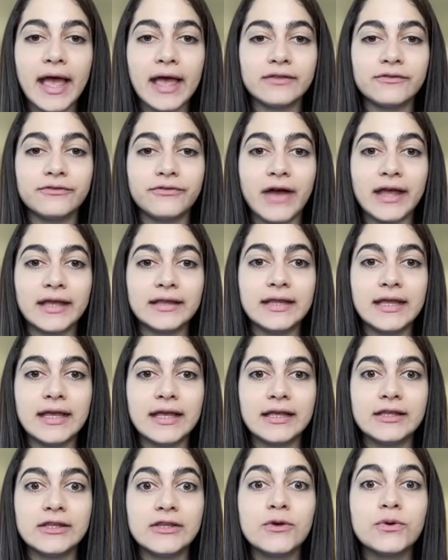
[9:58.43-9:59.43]
and
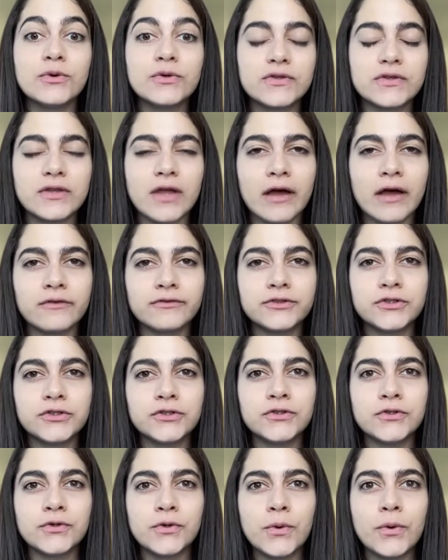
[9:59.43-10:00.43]
finding new stuff
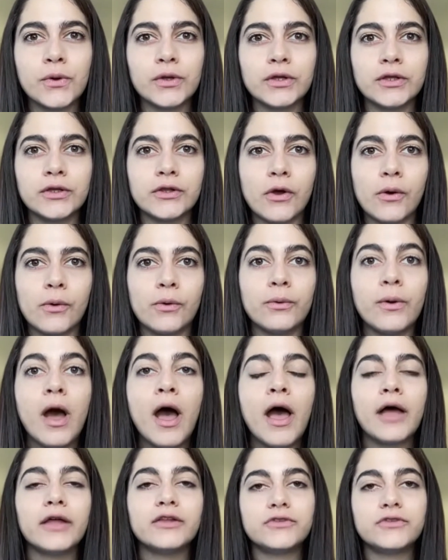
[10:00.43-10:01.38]
to do, you know,